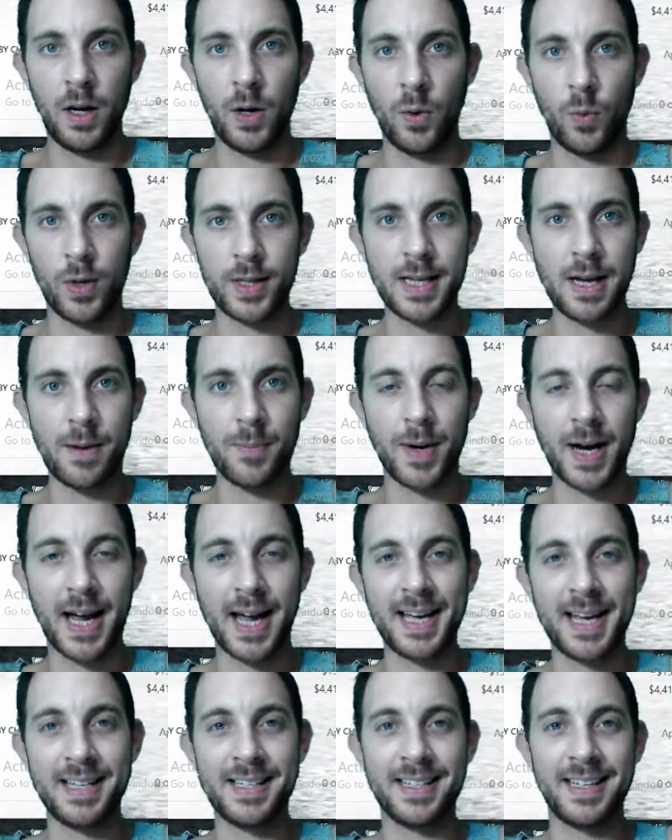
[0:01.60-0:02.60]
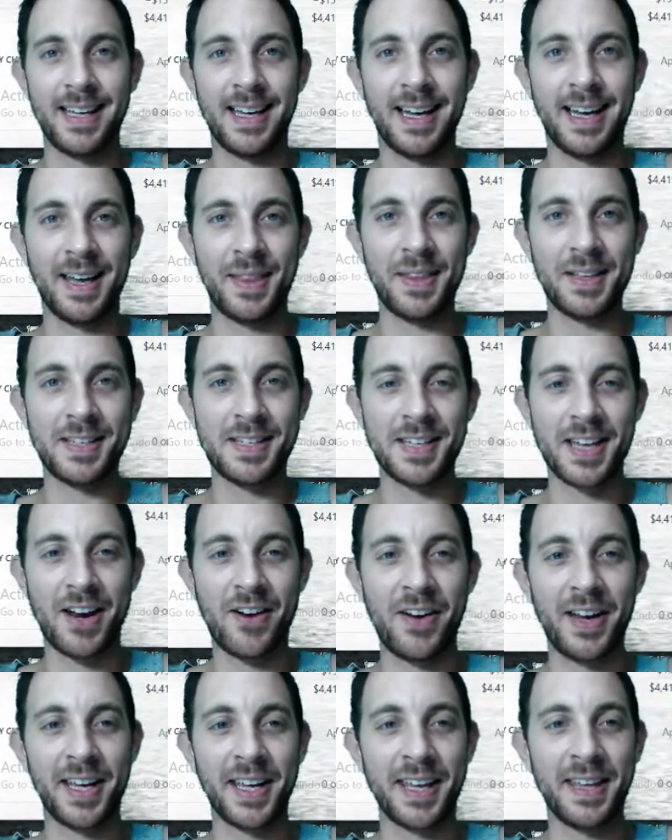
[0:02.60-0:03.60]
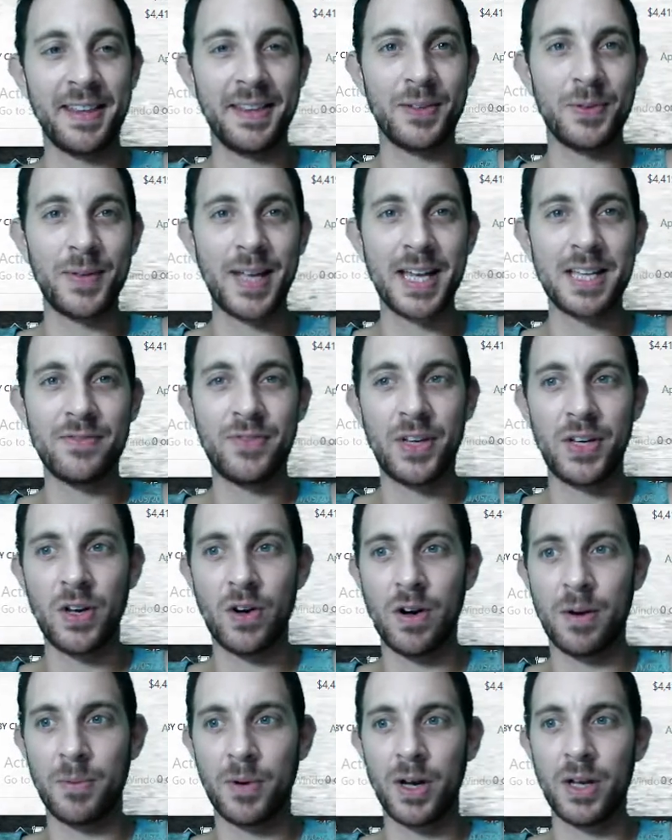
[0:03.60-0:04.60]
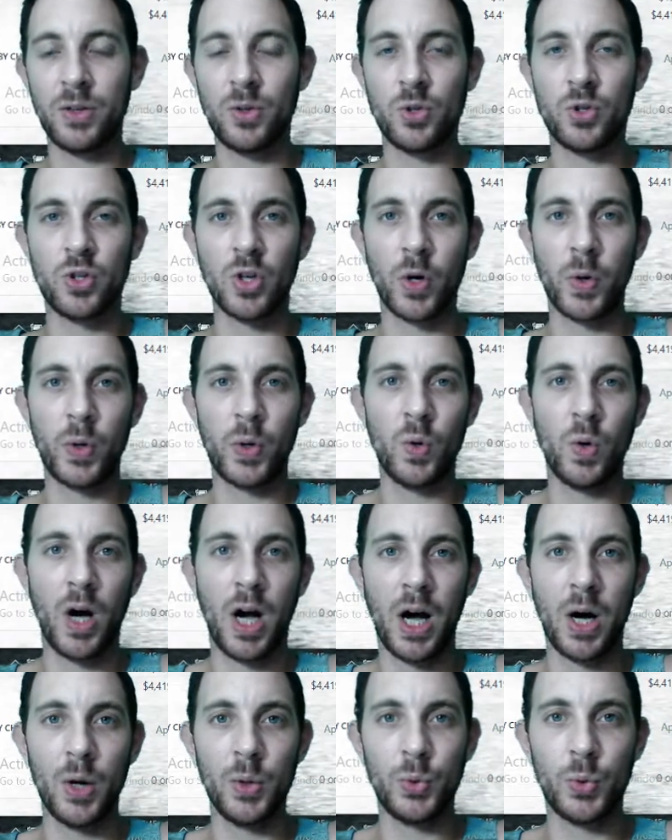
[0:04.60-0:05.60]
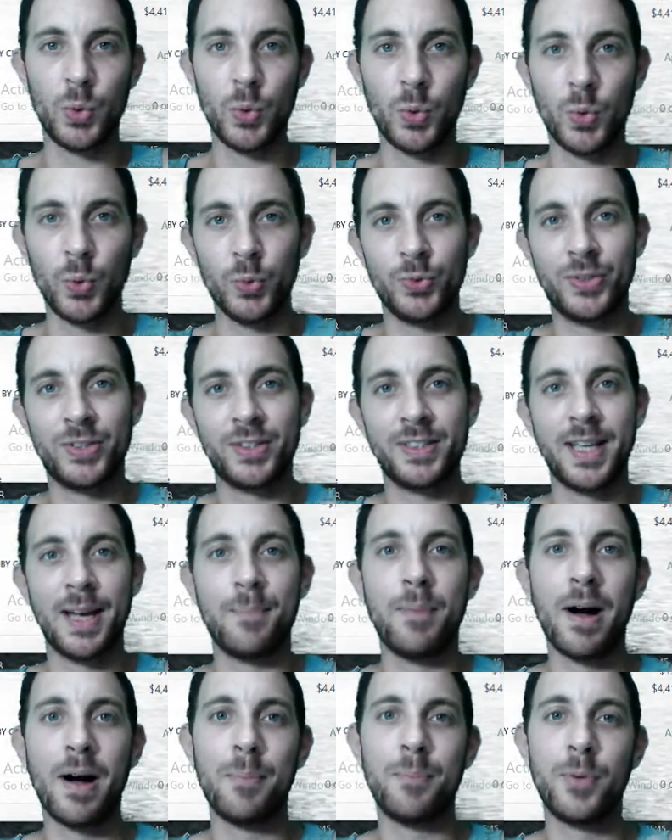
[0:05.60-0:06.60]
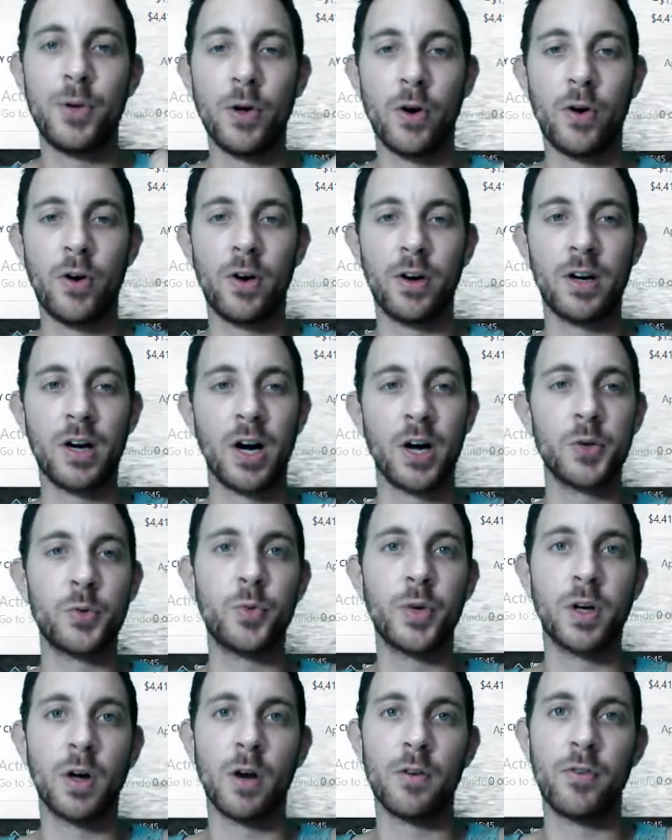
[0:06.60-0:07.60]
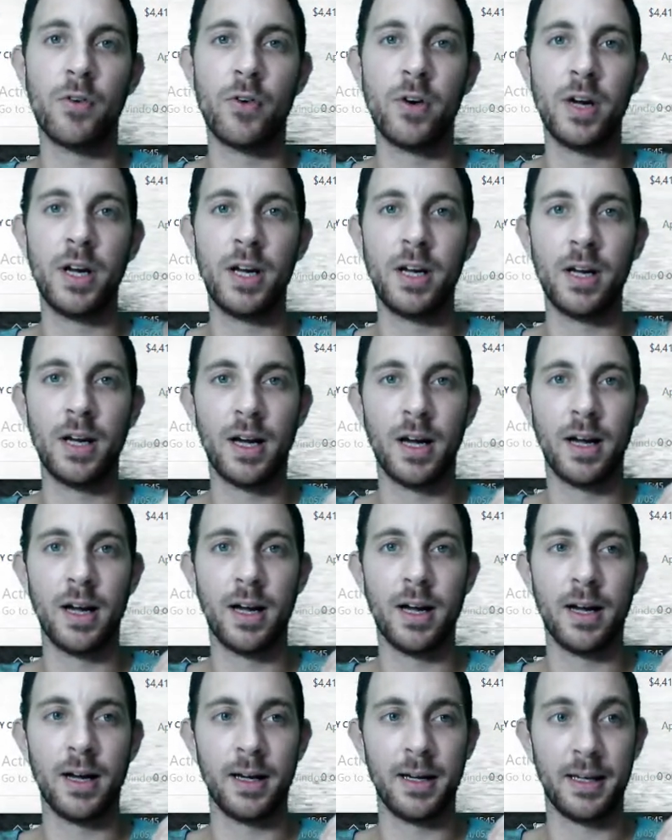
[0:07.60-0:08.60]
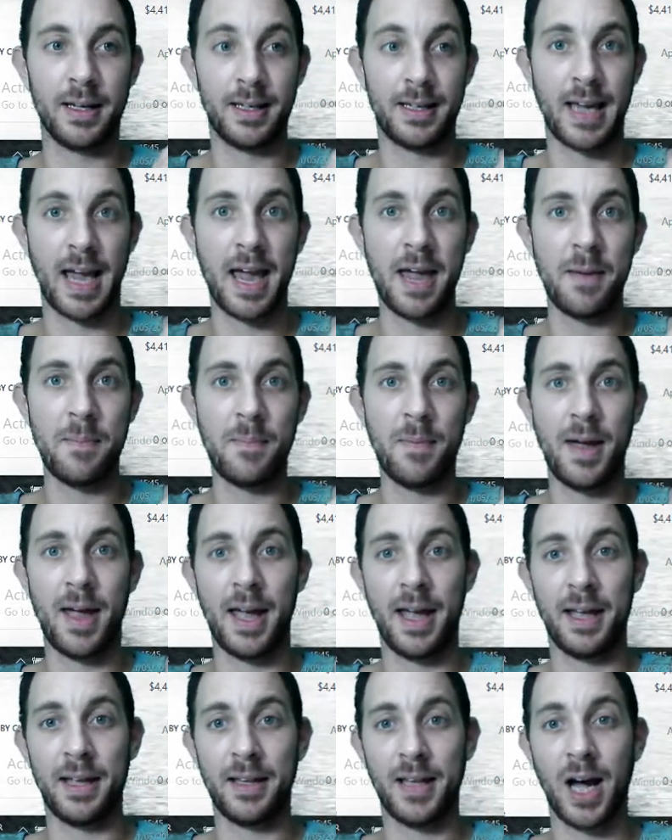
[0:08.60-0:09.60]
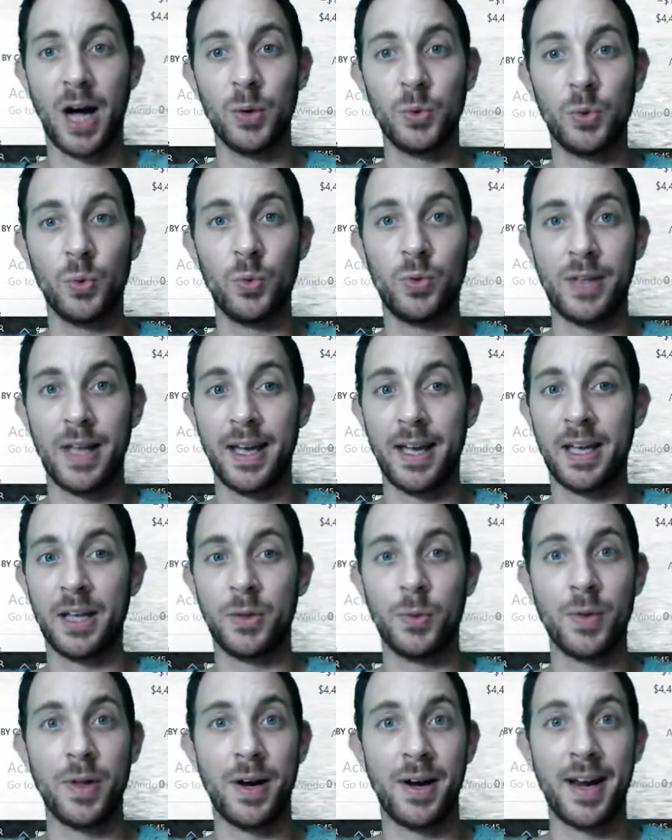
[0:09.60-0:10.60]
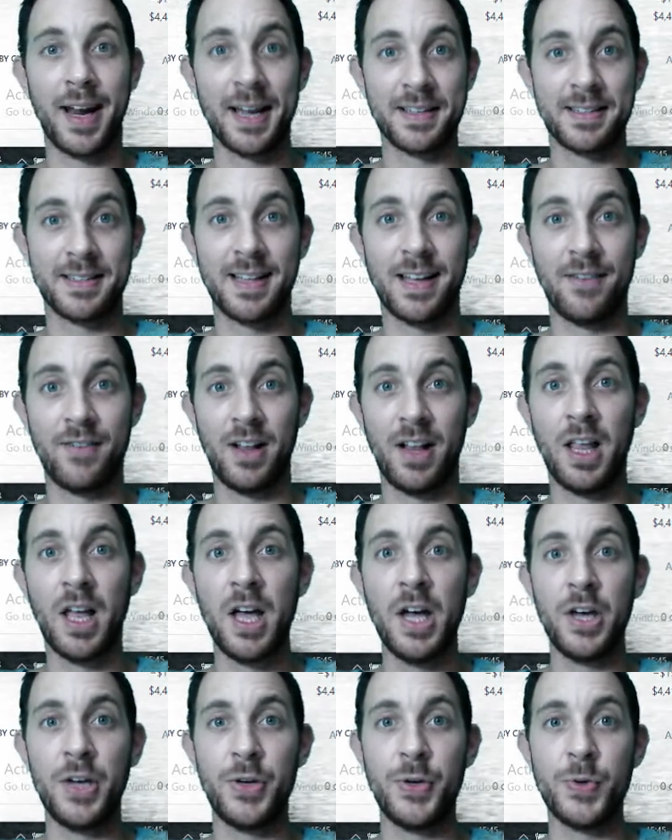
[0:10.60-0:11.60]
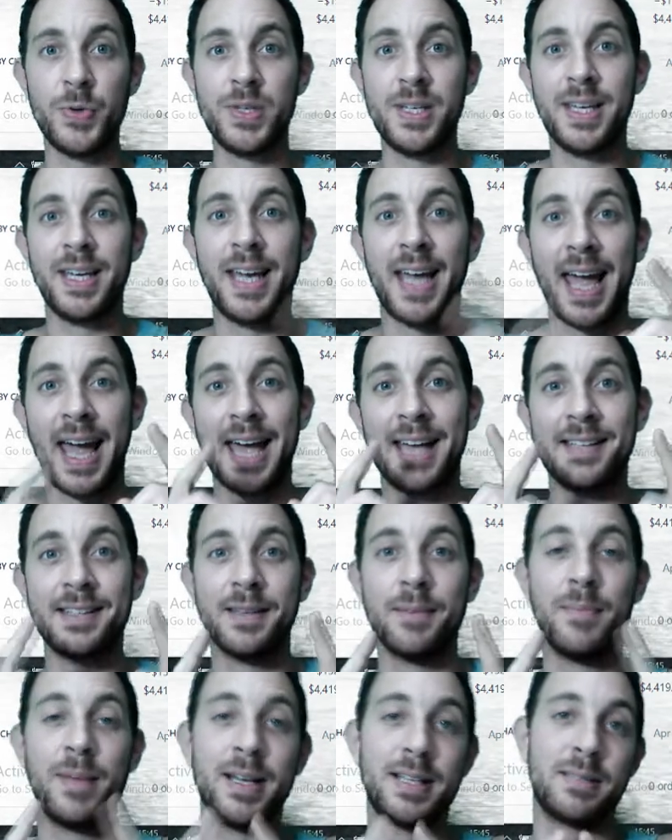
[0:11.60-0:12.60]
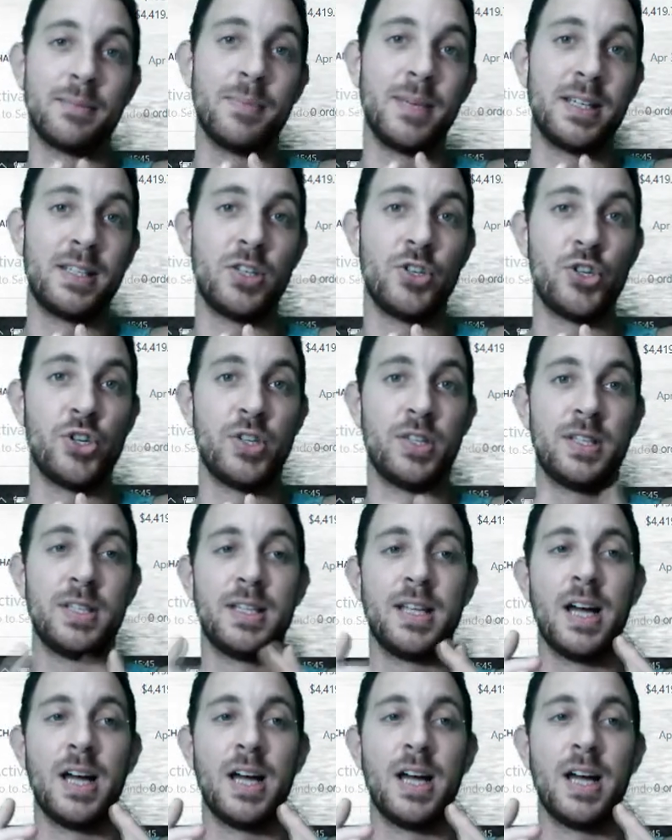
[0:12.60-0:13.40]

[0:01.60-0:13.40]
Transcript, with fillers: What's up guys, uh, this is Eric. In today's video I'm going to show you how to step up your cart recovery uh, game and how to take it to the next level using SMS messages.